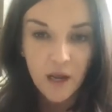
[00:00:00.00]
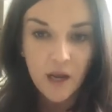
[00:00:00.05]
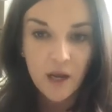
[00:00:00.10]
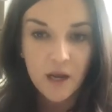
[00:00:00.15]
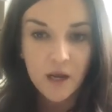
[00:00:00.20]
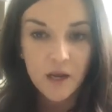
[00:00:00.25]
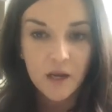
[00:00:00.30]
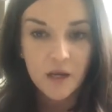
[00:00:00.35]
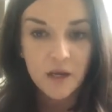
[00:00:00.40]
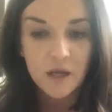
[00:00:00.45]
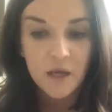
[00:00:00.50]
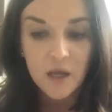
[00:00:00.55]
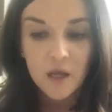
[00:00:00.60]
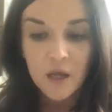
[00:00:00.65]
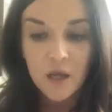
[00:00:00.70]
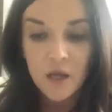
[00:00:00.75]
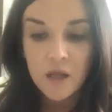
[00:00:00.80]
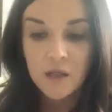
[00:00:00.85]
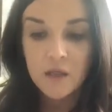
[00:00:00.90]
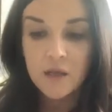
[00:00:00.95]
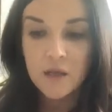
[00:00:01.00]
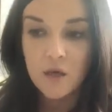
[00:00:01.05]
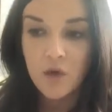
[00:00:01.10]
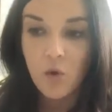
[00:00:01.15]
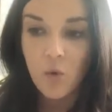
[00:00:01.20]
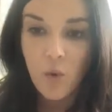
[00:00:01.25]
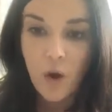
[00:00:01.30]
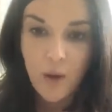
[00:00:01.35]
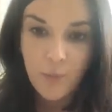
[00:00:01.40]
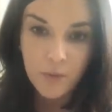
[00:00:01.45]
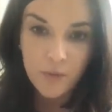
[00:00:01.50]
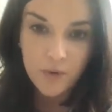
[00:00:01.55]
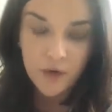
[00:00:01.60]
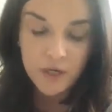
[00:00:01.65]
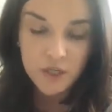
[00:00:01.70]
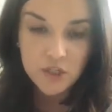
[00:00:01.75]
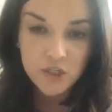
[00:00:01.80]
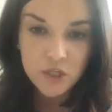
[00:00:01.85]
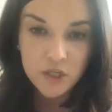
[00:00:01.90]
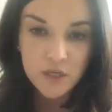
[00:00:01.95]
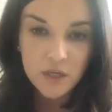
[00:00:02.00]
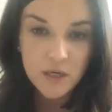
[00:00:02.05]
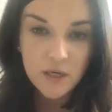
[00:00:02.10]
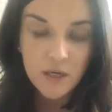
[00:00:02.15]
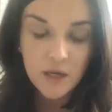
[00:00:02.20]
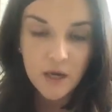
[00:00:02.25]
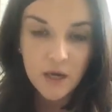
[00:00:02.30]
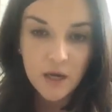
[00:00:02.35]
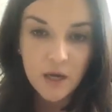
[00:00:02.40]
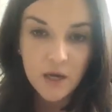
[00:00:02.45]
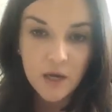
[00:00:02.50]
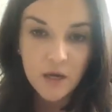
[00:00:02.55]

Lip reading: and the cooperation